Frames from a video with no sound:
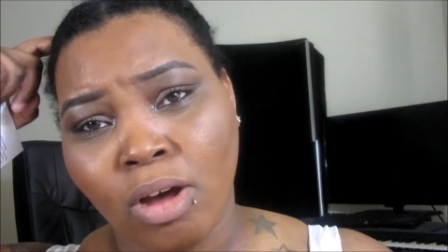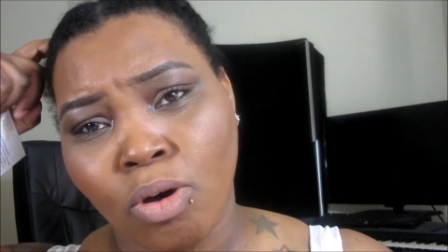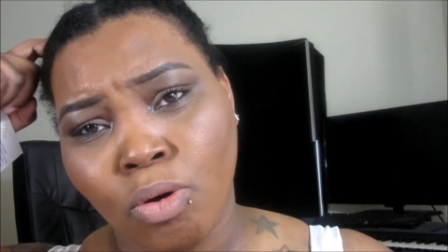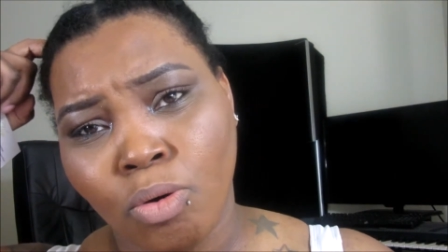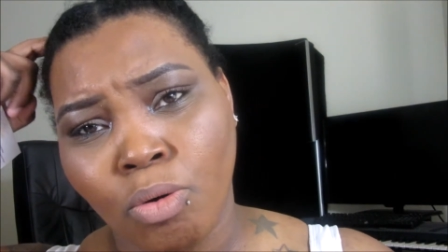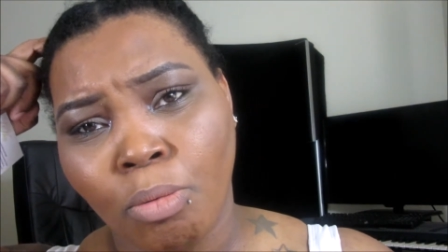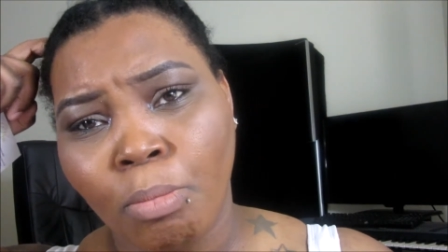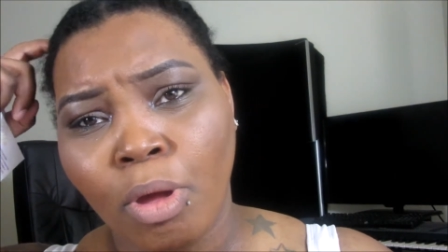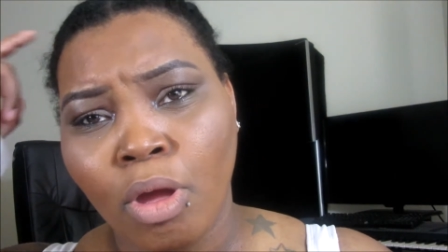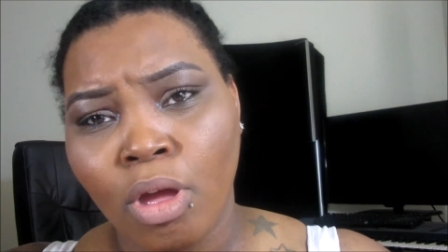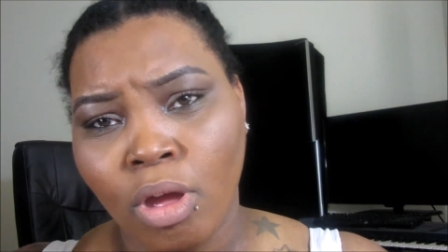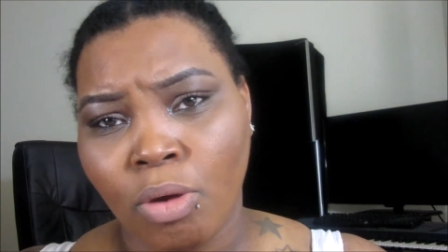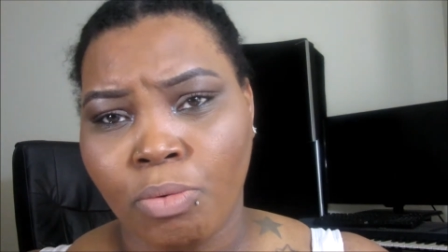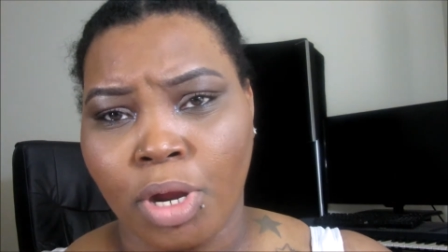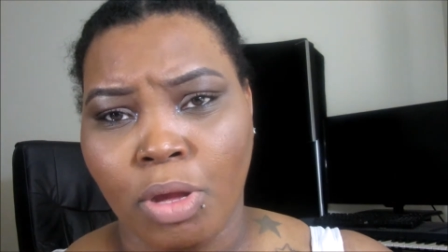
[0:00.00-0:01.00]
home
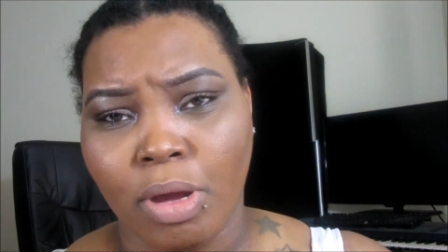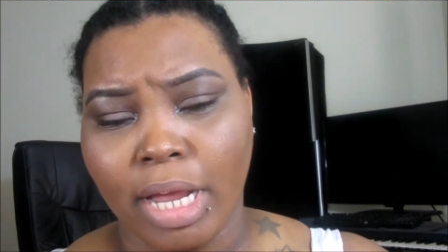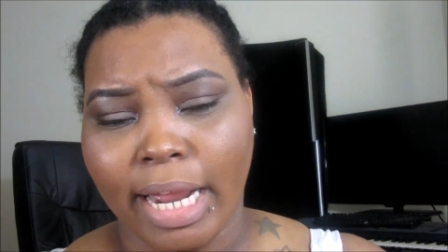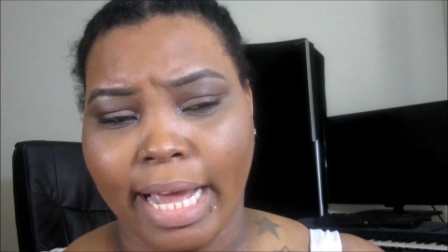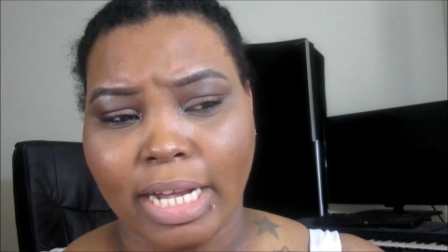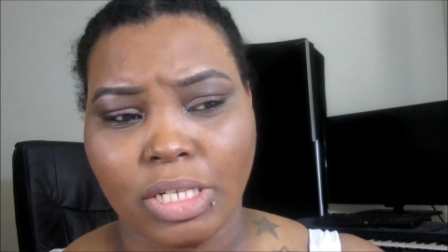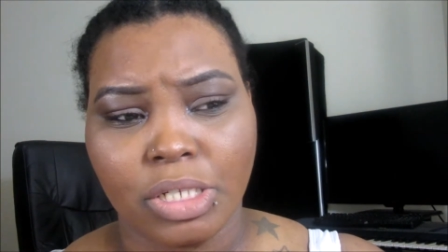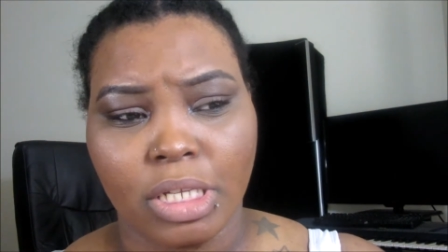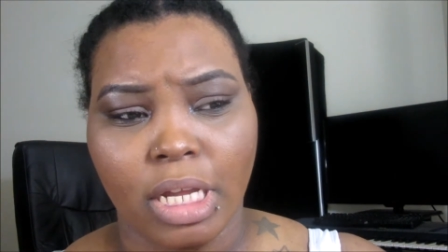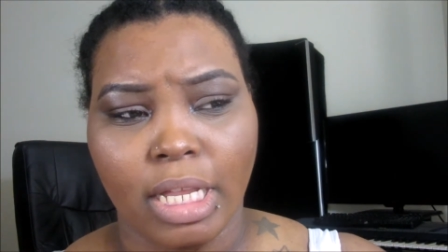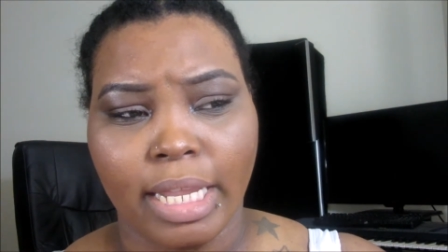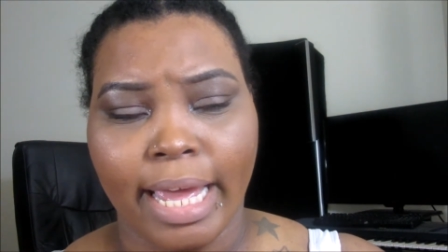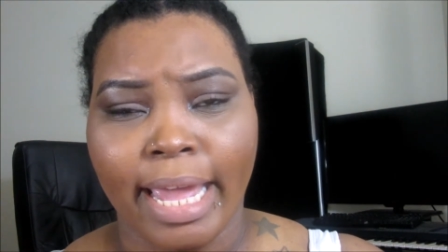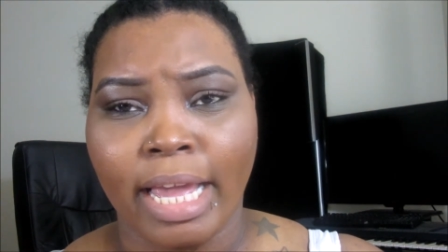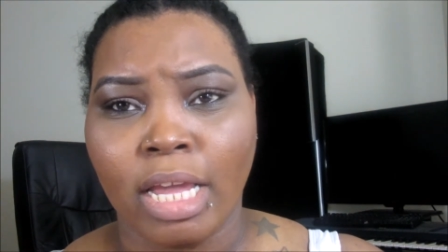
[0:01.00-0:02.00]
where you could actually
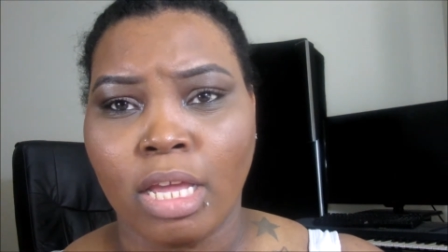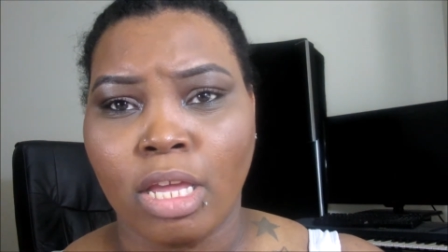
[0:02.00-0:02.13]
like